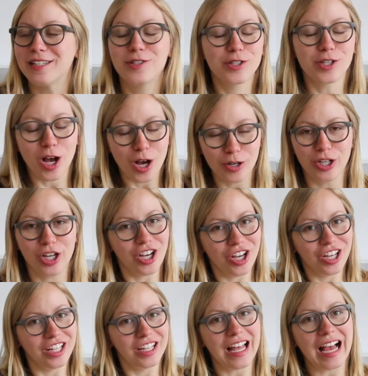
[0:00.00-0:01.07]
so
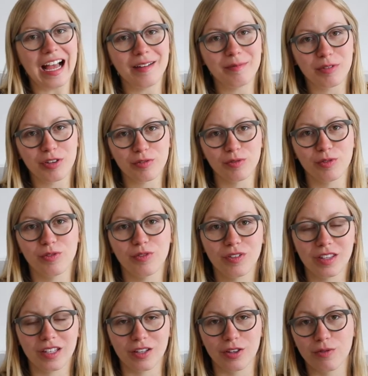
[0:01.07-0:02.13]
good. I'm through
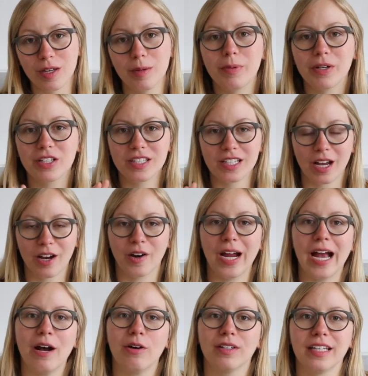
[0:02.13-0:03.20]
the 3 books that are
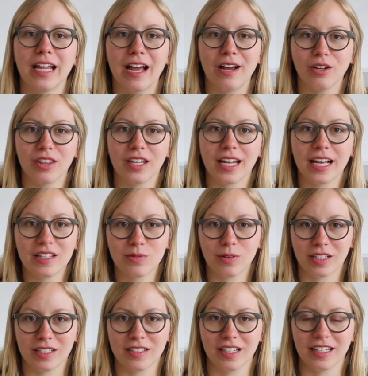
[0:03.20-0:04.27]
out now. The next
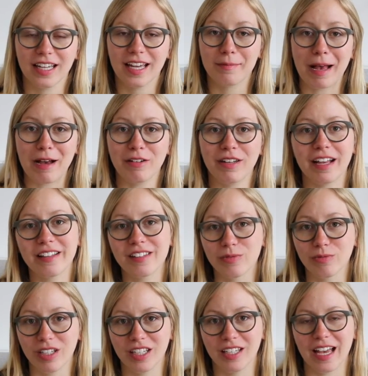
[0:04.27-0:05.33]
one is going to come out next
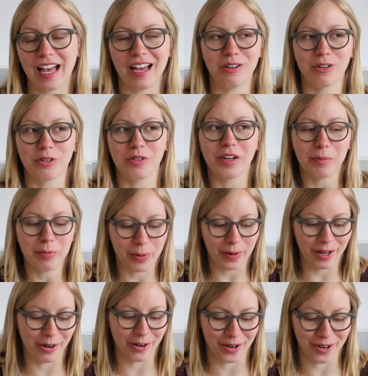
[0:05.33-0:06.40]
week. I already
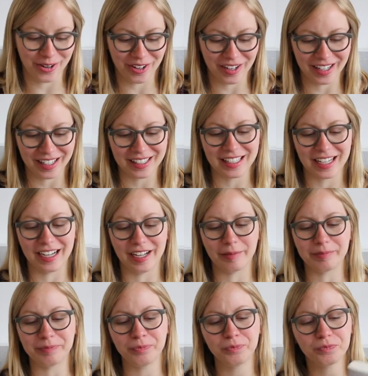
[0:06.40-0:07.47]
pre-ordered it.
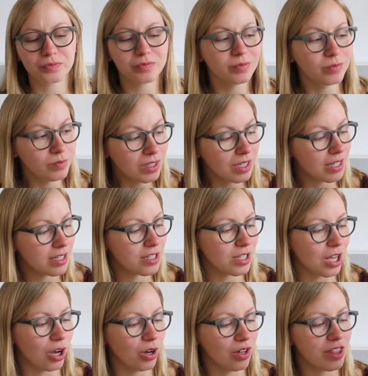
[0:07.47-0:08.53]

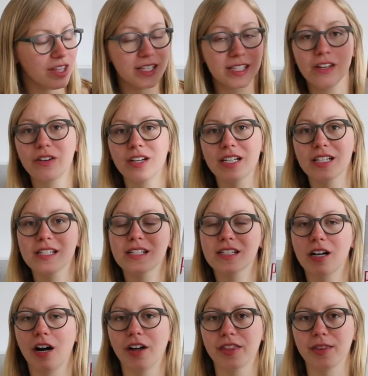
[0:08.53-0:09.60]
So the series is
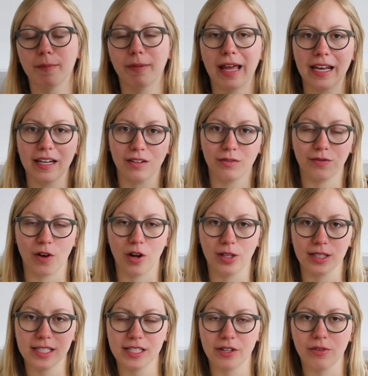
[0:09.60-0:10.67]
called the
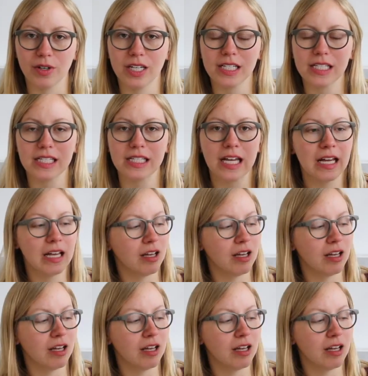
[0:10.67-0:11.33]
Planetfall series,